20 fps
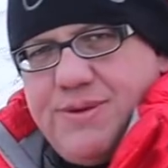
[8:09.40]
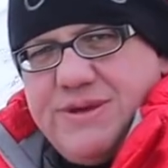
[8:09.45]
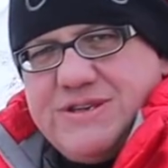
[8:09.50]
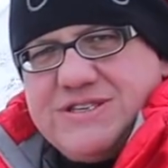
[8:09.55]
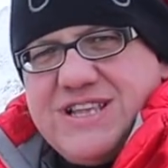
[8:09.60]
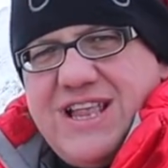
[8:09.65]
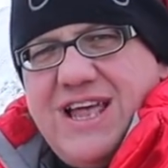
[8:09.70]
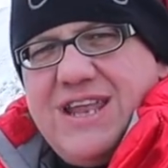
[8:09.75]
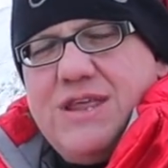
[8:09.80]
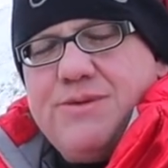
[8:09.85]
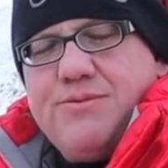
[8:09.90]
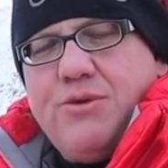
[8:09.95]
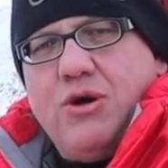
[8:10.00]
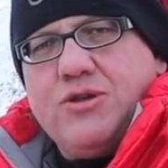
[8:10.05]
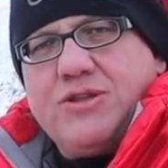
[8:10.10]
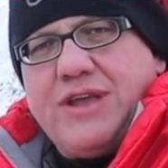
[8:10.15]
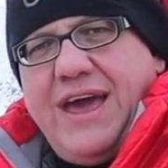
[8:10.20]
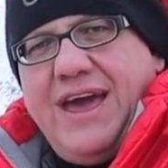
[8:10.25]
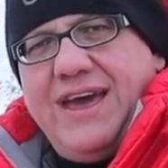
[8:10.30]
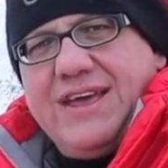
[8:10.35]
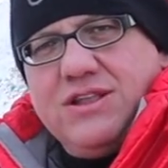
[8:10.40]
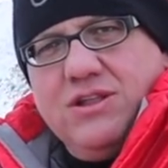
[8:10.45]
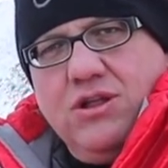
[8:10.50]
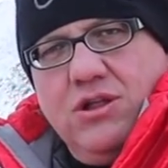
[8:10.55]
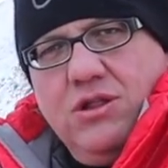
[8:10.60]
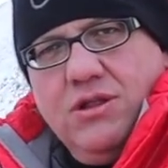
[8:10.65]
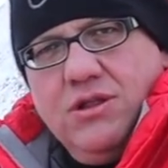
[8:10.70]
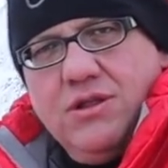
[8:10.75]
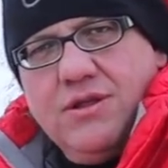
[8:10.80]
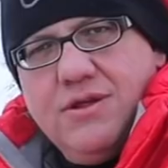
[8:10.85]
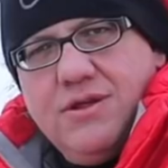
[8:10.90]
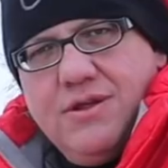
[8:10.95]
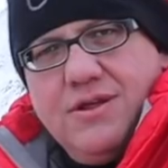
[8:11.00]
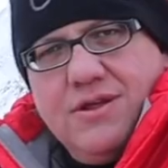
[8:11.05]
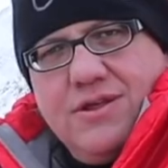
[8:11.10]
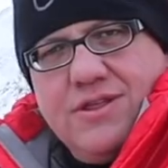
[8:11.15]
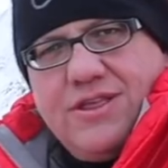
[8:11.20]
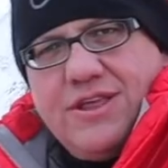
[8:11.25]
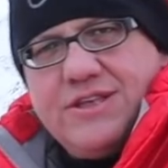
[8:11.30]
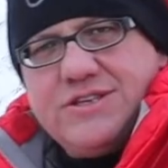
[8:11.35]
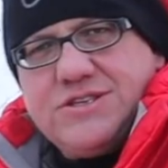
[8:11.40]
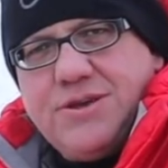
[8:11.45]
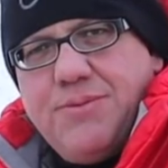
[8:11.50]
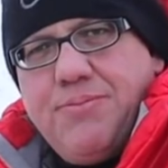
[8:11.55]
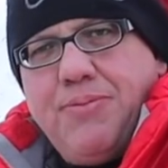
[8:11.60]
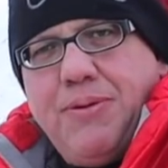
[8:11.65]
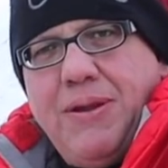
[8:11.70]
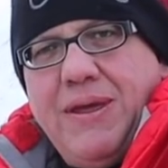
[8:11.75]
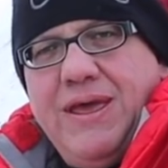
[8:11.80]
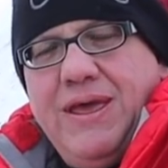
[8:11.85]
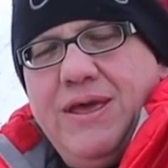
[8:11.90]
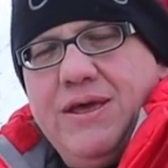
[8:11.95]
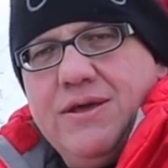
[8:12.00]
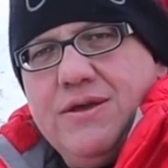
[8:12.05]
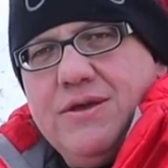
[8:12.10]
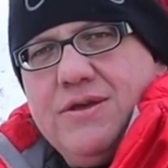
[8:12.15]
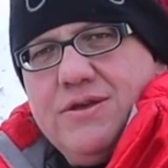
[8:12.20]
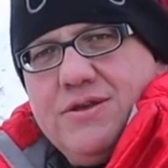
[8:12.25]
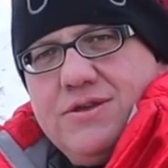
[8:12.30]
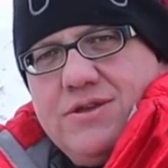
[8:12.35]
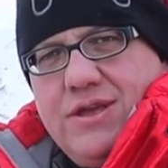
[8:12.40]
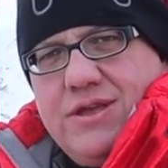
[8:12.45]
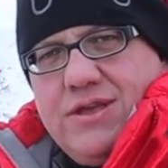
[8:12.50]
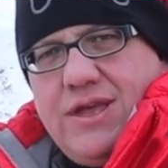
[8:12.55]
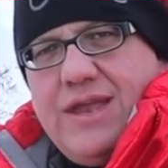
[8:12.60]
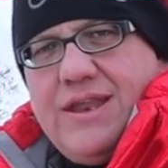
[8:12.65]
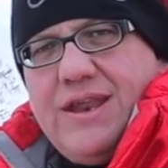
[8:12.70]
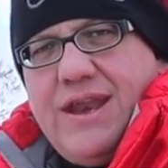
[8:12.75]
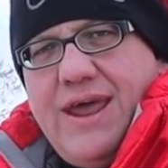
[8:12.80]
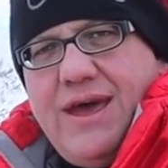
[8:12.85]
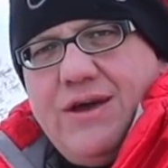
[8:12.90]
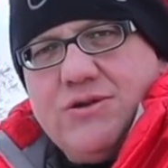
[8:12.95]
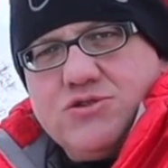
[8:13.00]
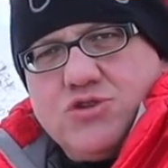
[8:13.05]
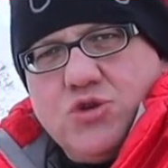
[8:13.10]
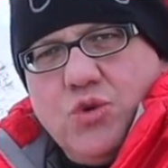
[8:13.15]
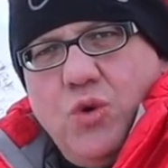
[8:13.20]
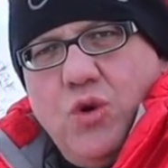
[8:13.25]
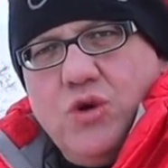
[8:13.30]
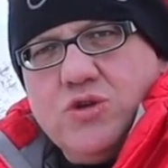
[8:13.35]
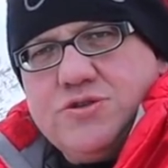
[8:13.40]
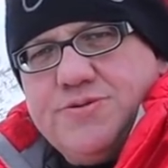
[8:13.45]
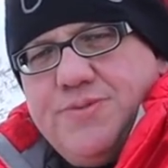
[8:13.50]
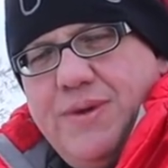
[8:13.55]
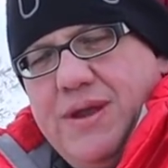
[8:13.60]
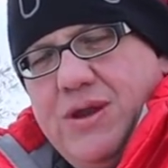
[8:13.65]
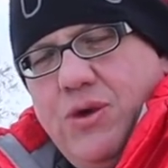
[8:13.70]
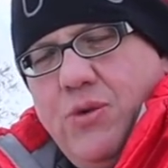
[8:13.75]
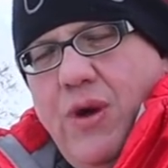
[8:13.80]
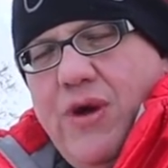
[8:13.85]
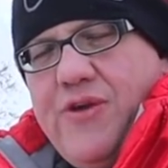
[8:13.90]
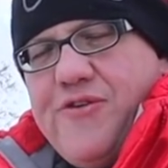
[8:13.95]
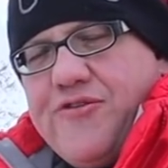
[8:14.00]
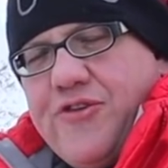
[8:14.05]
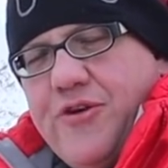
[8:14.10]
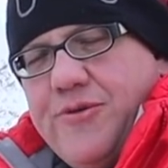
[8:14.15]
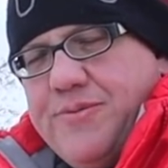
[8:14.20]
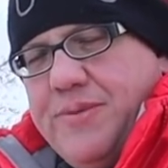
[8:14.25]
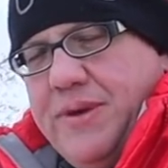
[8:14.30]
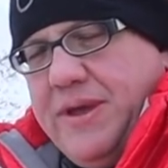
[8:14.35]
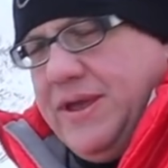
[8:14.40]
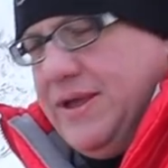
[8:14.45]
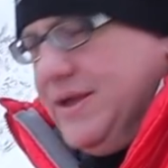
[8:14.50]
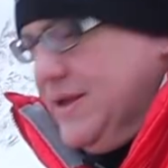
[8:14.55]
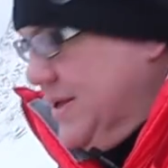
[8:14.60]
be slightly more diagonal than simply in and out towards me and away from me.